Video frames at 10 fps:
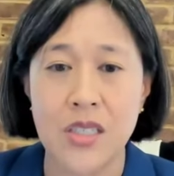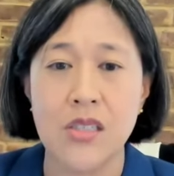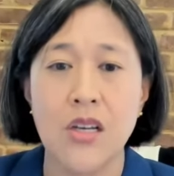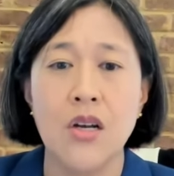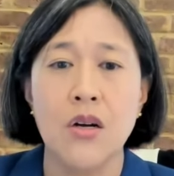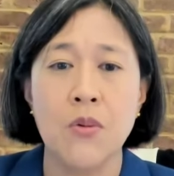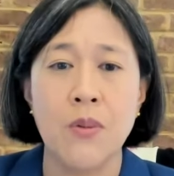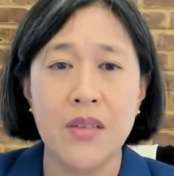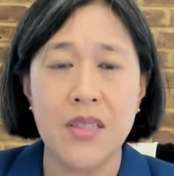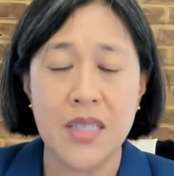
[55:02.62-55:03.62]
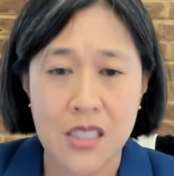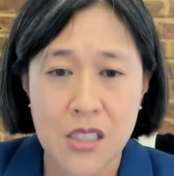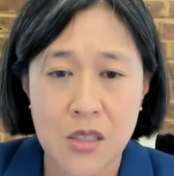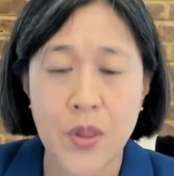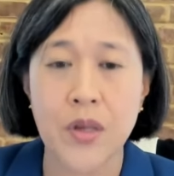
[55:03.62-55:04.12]
around the
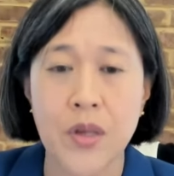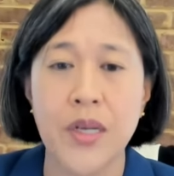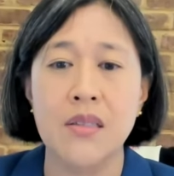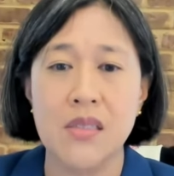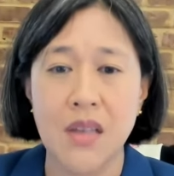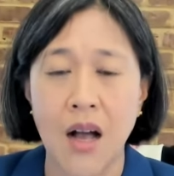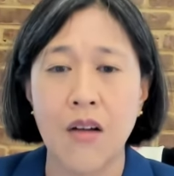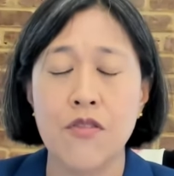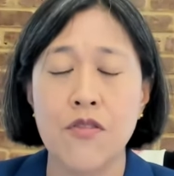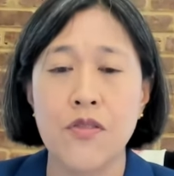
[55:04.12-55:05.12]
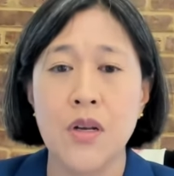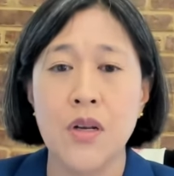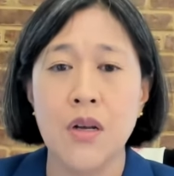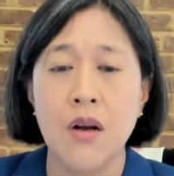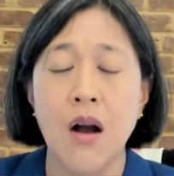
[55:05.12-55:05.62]
experience of
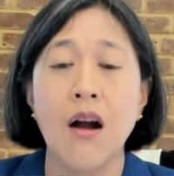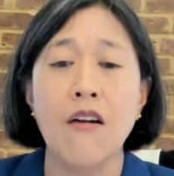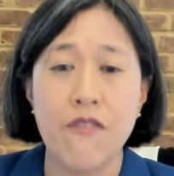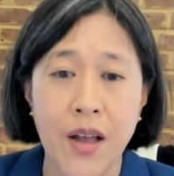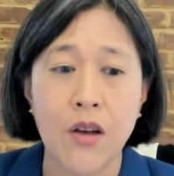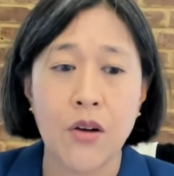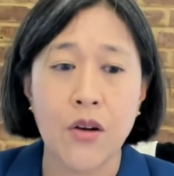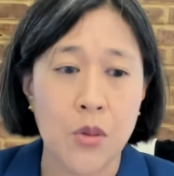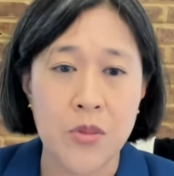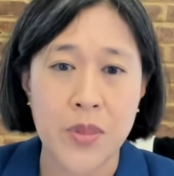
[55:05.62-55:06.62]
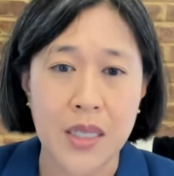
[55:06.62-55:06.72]
our fellow human beings.